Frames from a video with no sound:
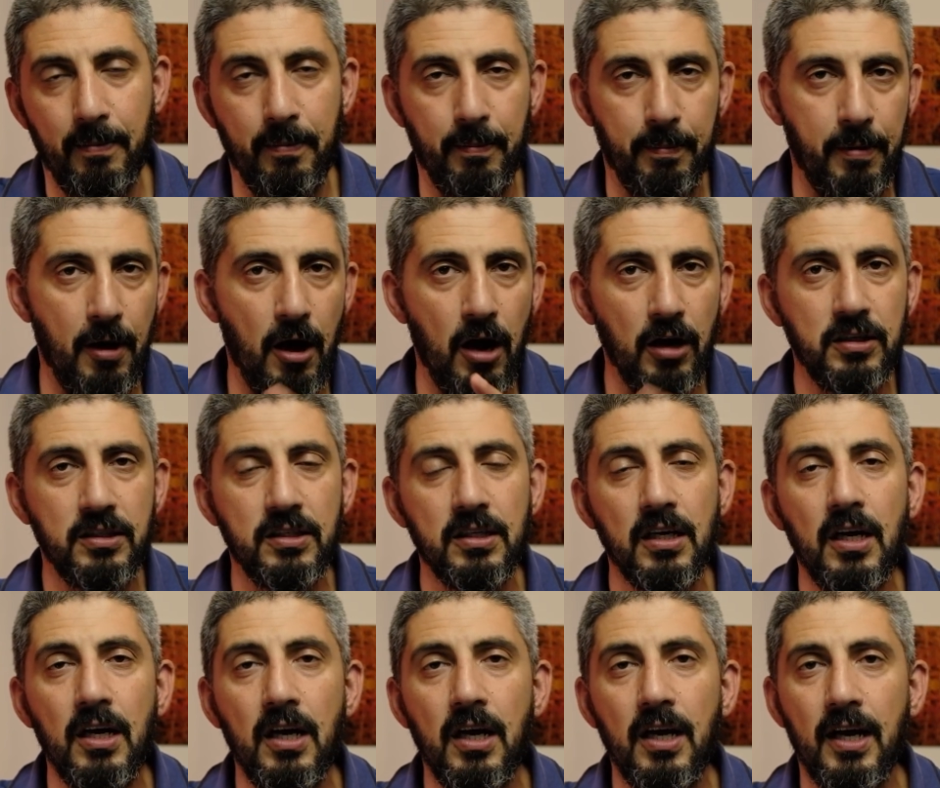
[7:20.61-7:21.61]
box,
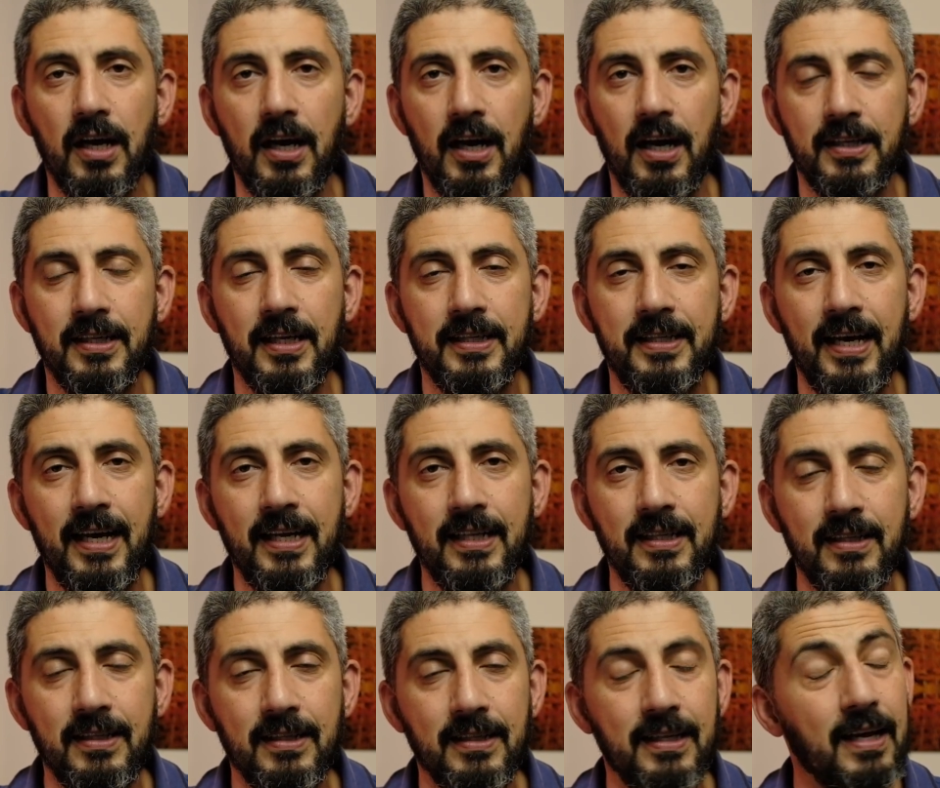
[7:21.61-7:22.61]

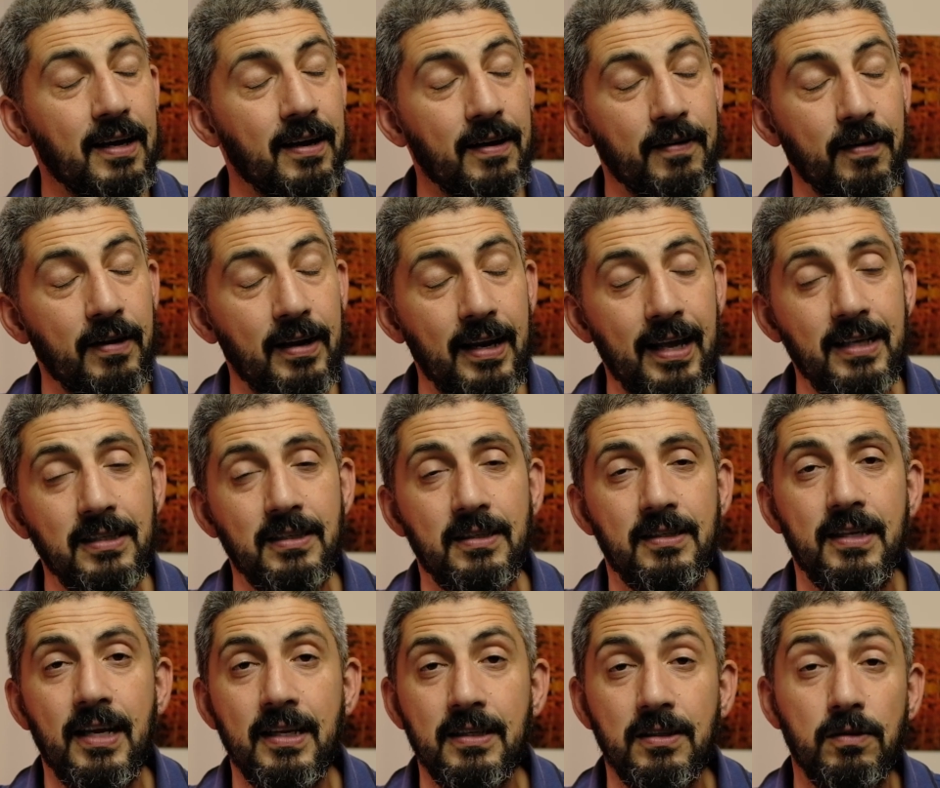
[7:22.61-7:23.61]
the lens
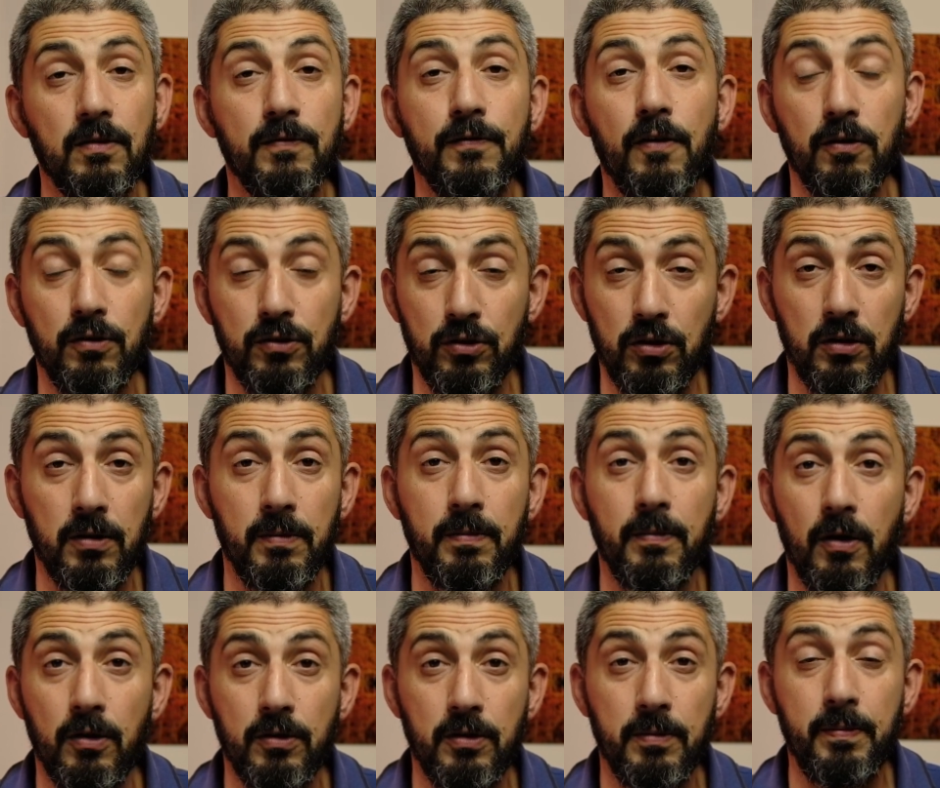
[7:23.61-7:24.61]
tends to focus
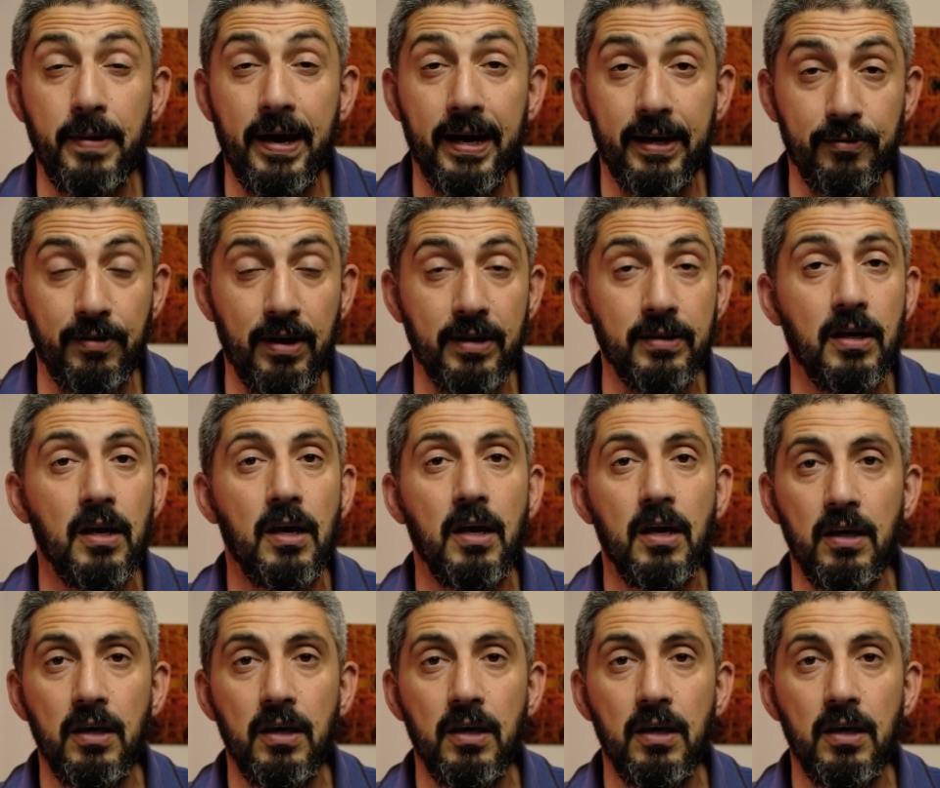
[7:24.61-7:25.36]
on the background.